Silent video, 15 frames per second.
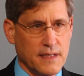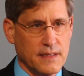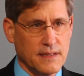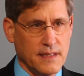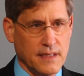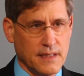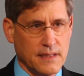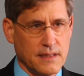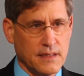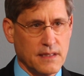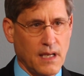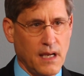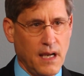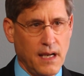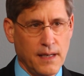this is.
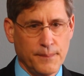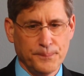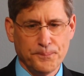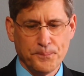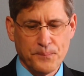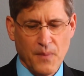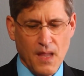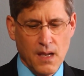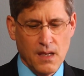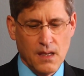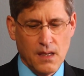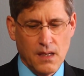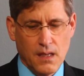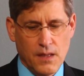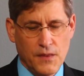Um,
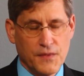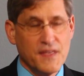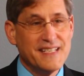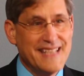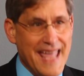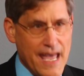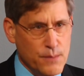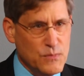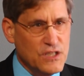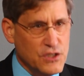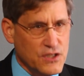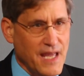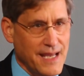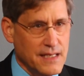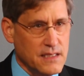the damage
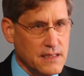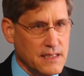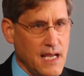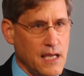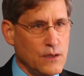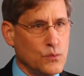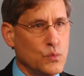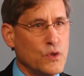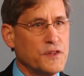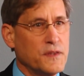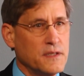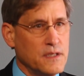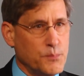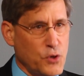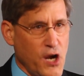that is done with
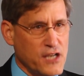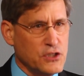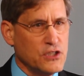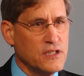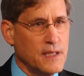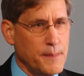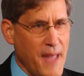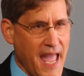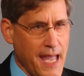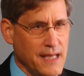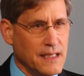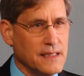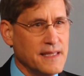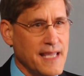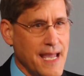the depression, the
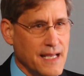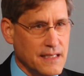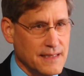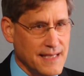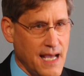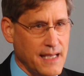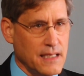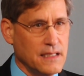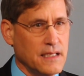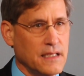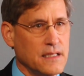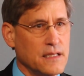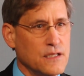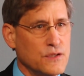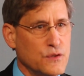panic, the
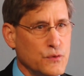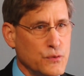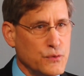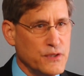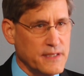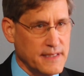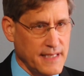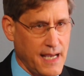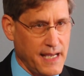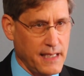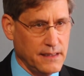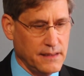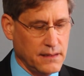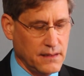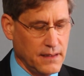anxiety, the
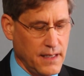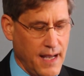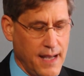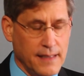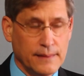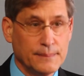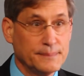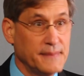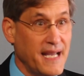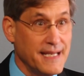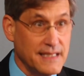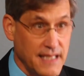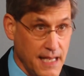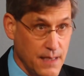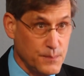suicide um,
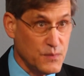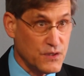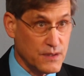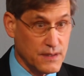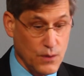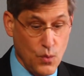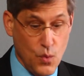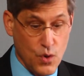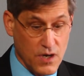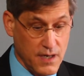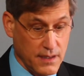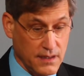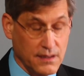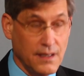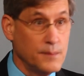attempts
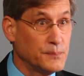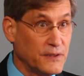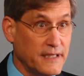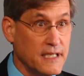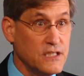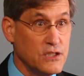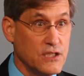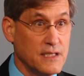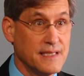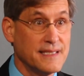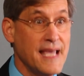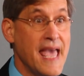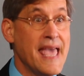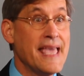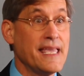or
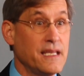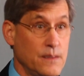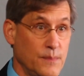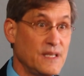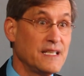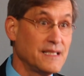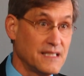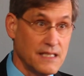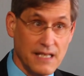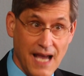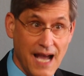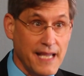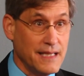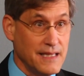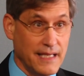completions in being
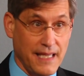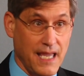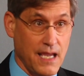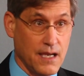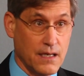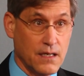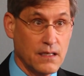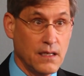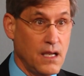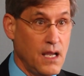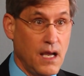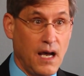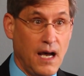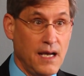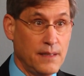denied the care
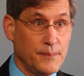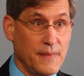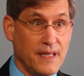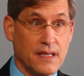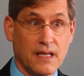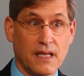um,